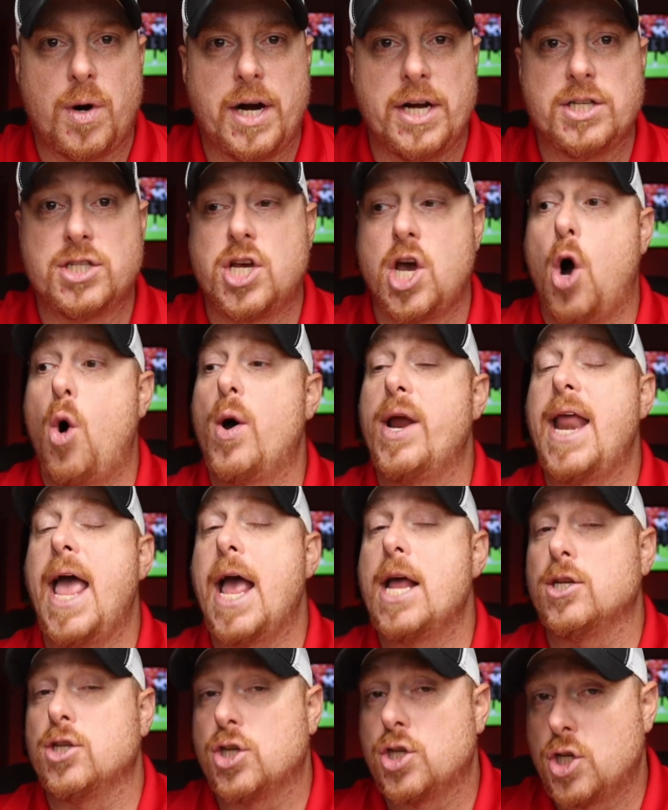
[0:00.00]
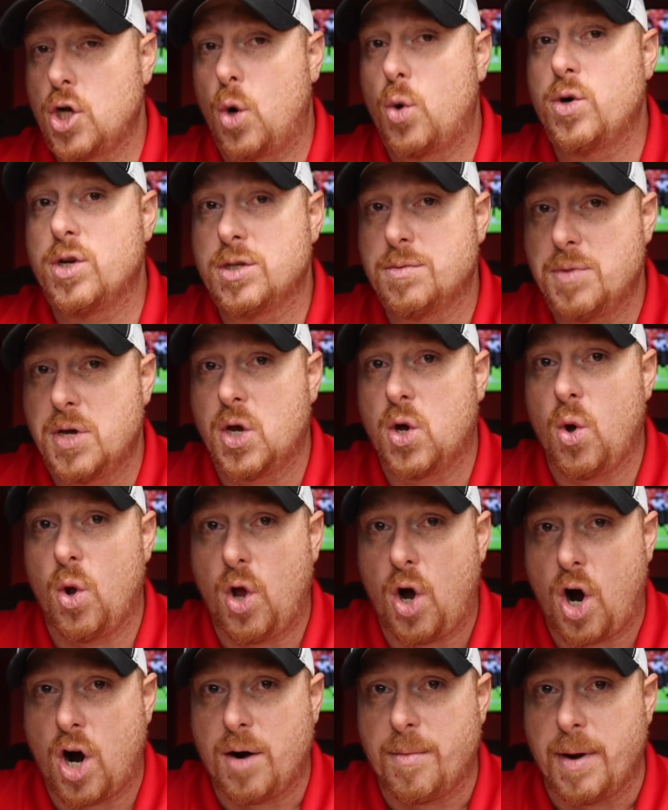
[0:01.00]
where he's going, and so does
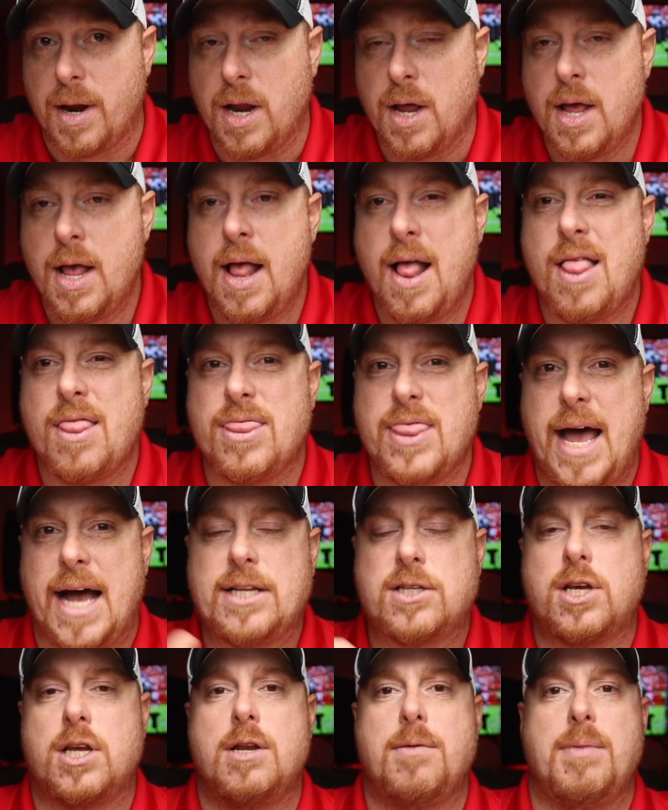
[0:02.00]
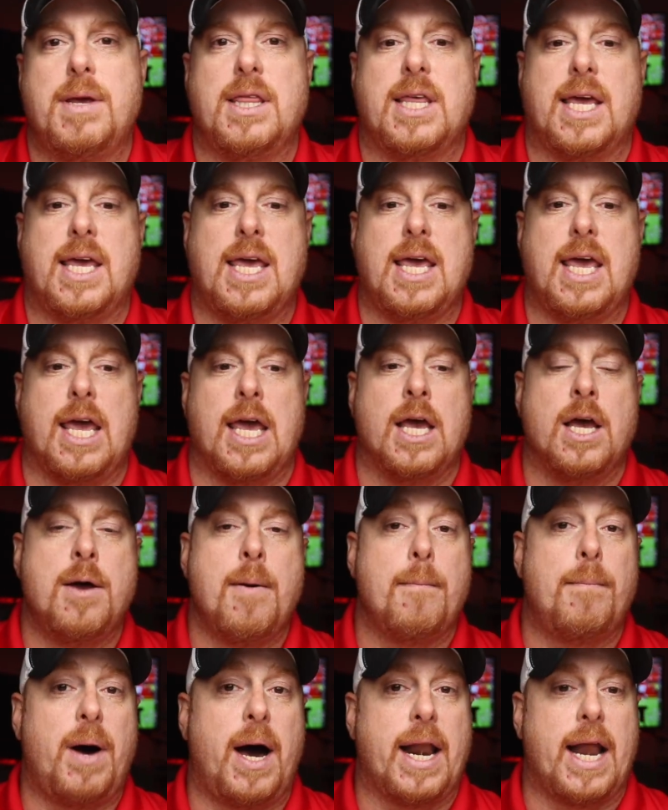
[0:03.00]
Mecole Hardman? That's going to be the key.
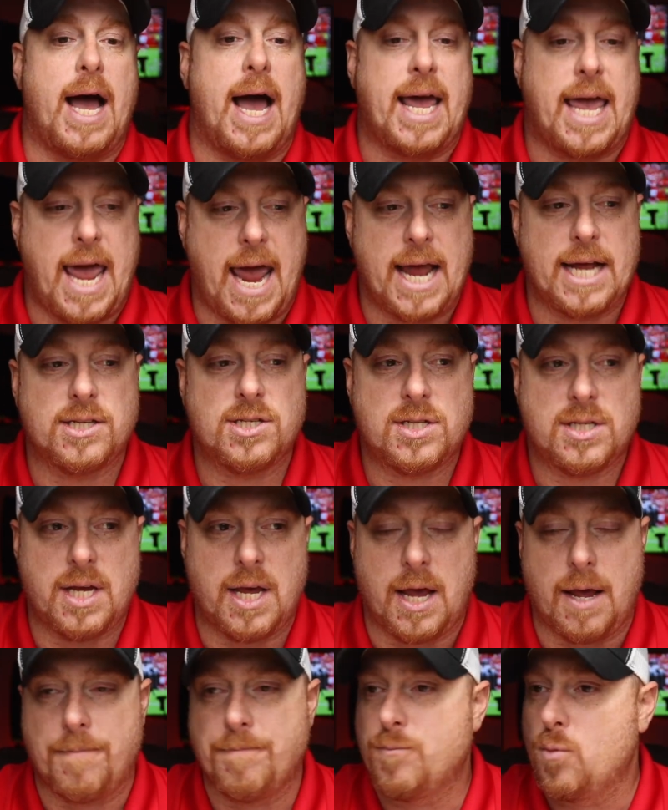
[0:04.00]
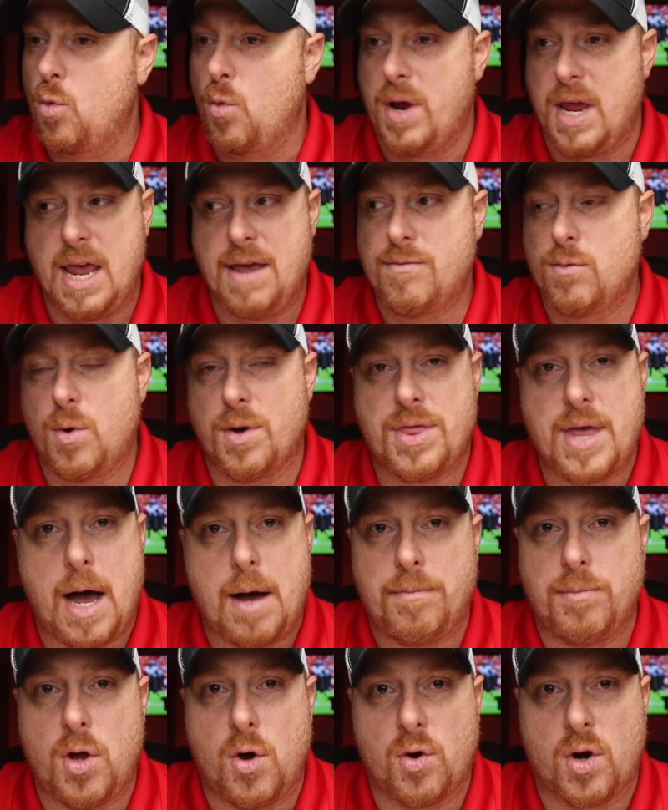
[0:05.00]
But I can see, even
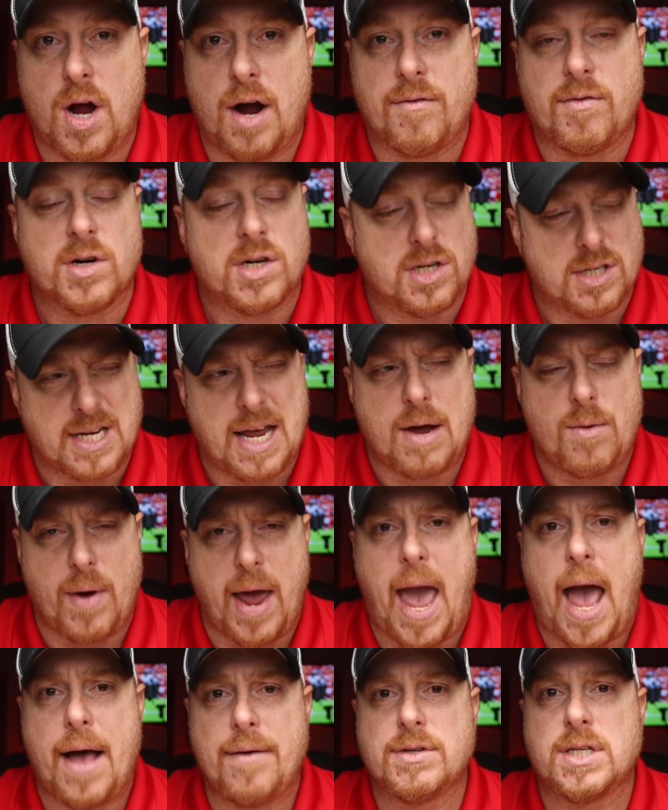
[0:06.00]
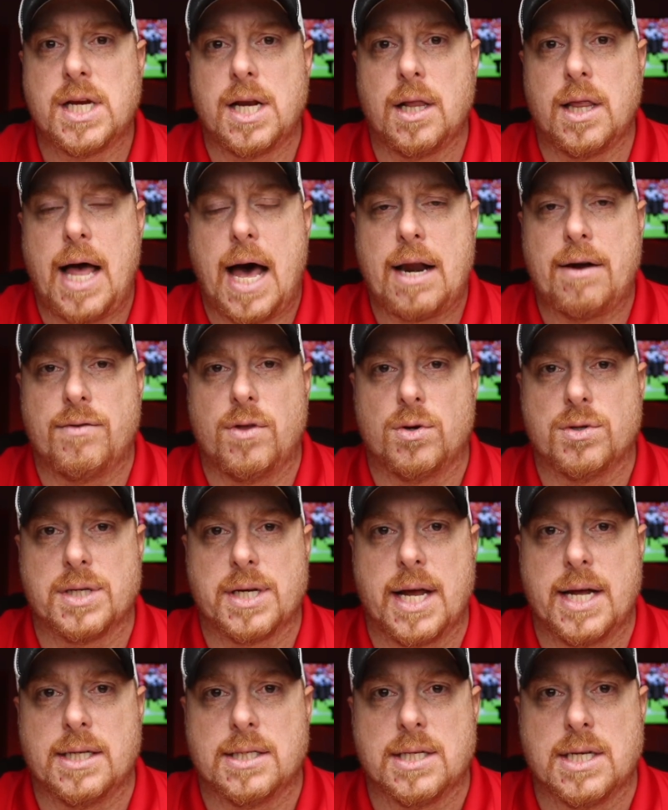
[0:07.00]
without blown coverages, and we have seen a lot of those
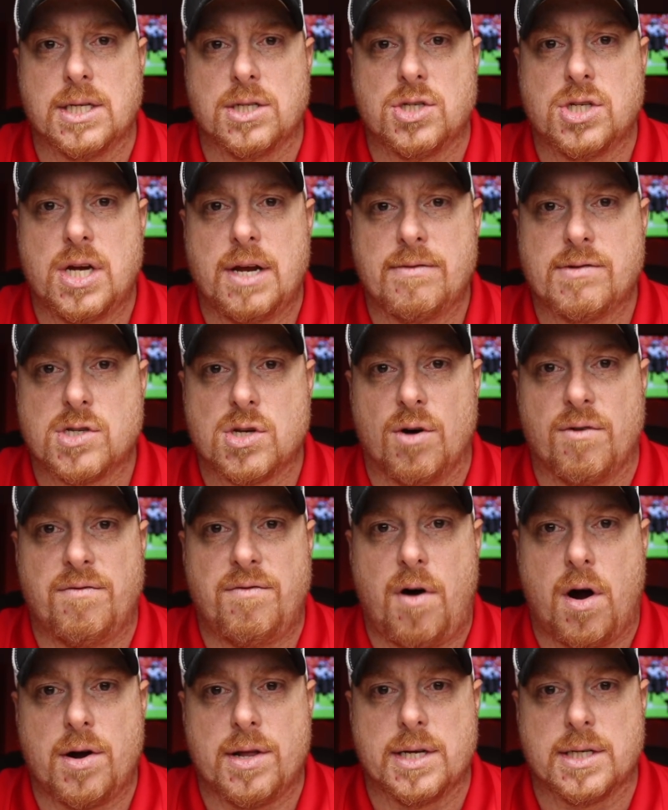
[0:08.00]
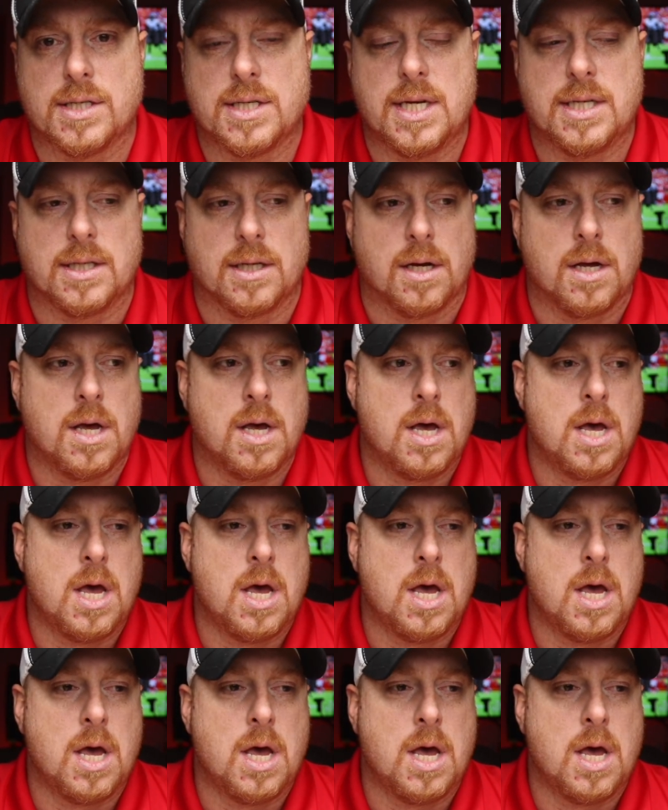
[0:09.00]
against these Chiefs so far this season,